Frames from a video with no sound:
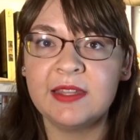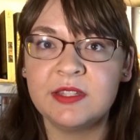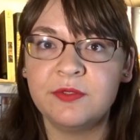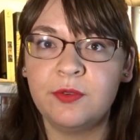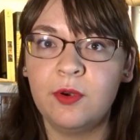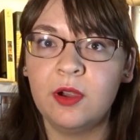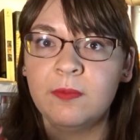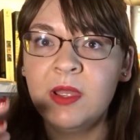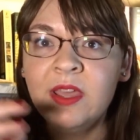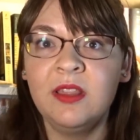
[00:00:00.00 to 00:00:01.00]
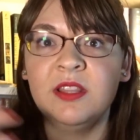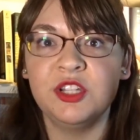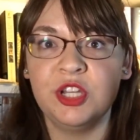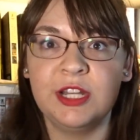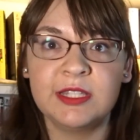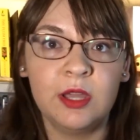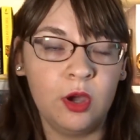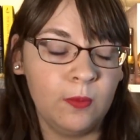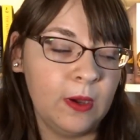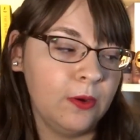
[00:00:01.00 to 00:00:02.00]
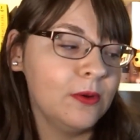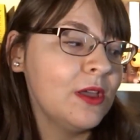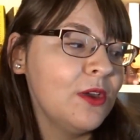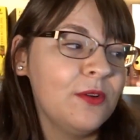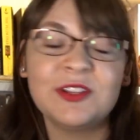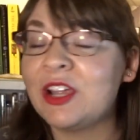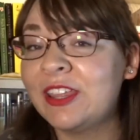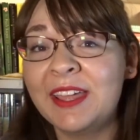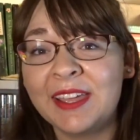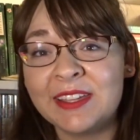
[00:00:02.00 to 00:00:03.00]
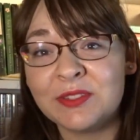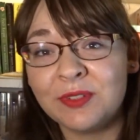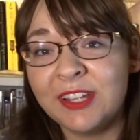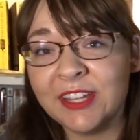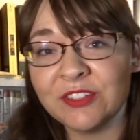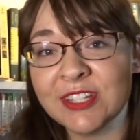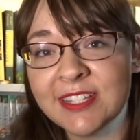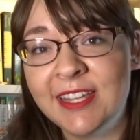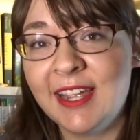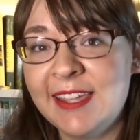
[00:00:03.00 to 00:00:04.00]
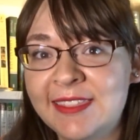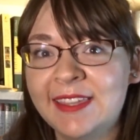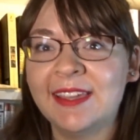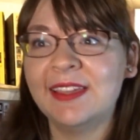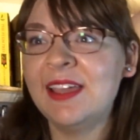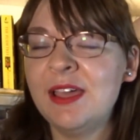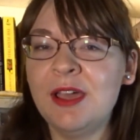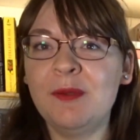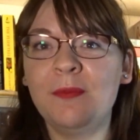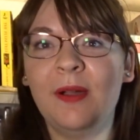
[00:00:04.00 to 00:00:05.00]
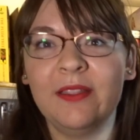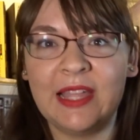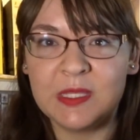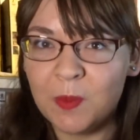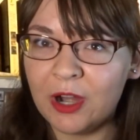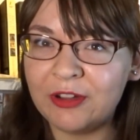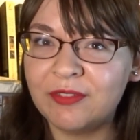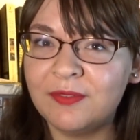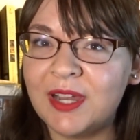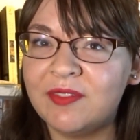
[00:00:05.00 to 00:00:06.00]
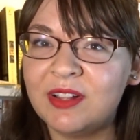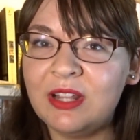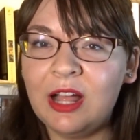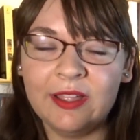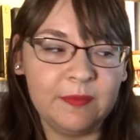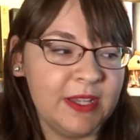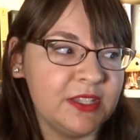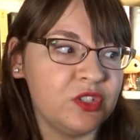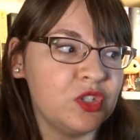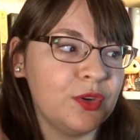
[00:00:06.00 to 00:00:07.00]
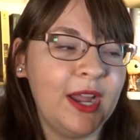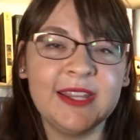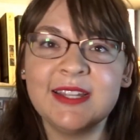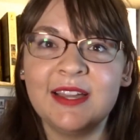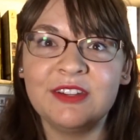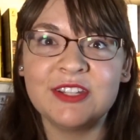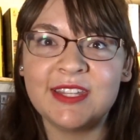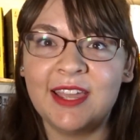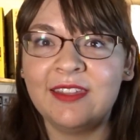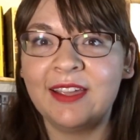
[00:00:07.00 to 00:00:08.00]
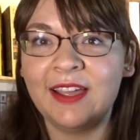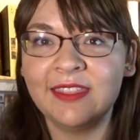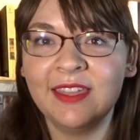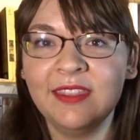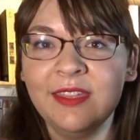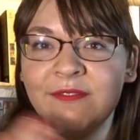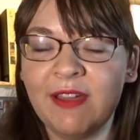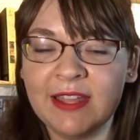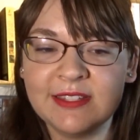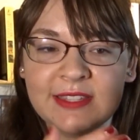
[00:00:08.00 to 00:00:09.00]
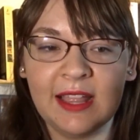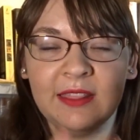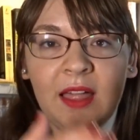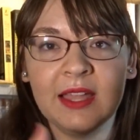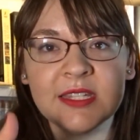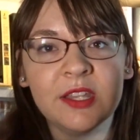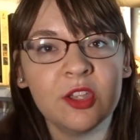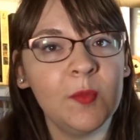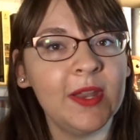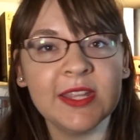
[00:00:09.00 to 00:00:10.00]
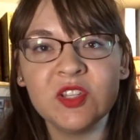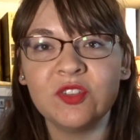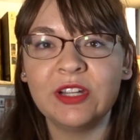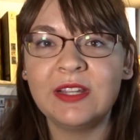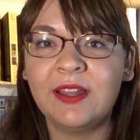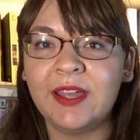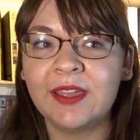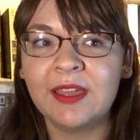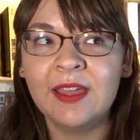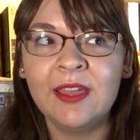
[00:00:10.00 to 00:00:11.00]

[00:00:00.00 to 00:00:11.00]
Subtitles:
and to form the genus Homo, which I think is really interesting. I think that's part of the Ravenclaw in me, is just trying to understand, like, I think the events that led to human history, like,